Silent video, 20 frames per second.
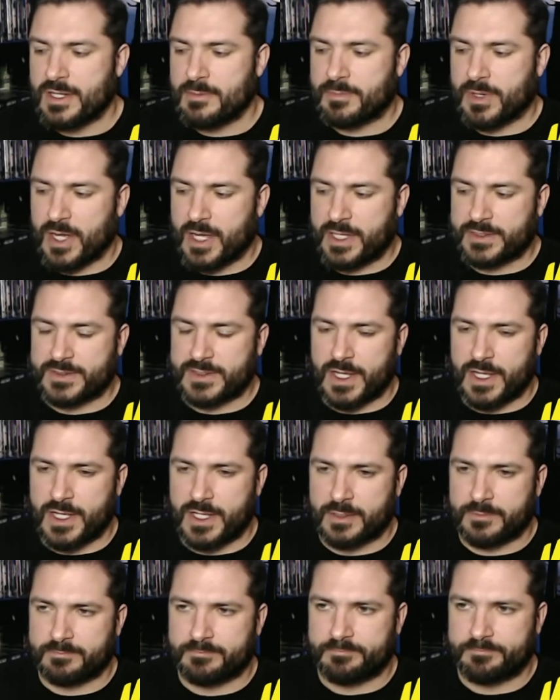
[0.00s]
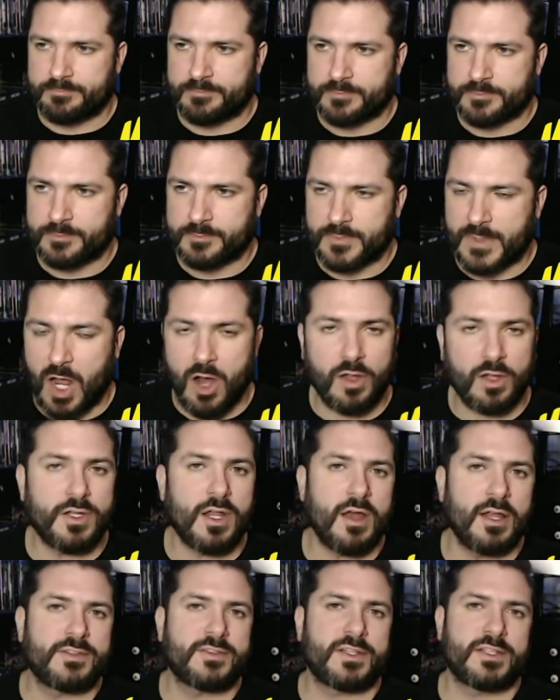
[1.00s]
But all in
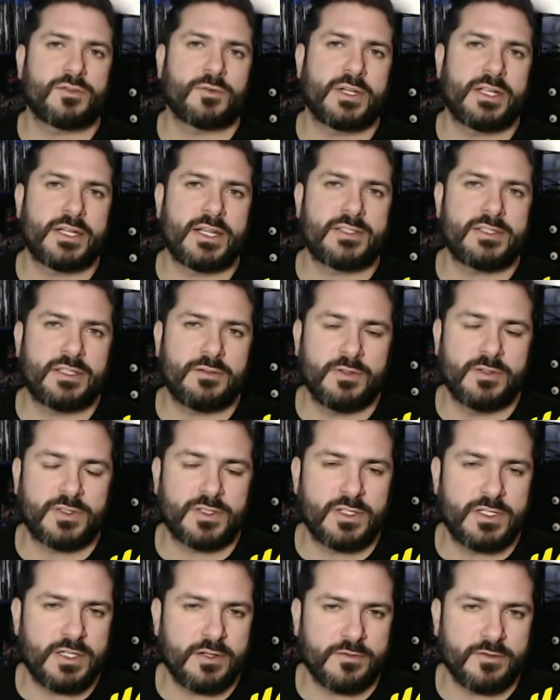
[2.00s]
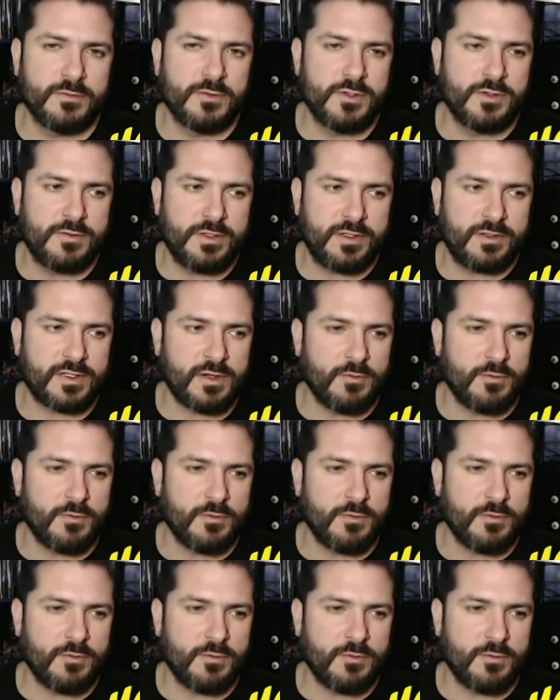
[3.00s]
all, I'd say 2019 was a good year for movies.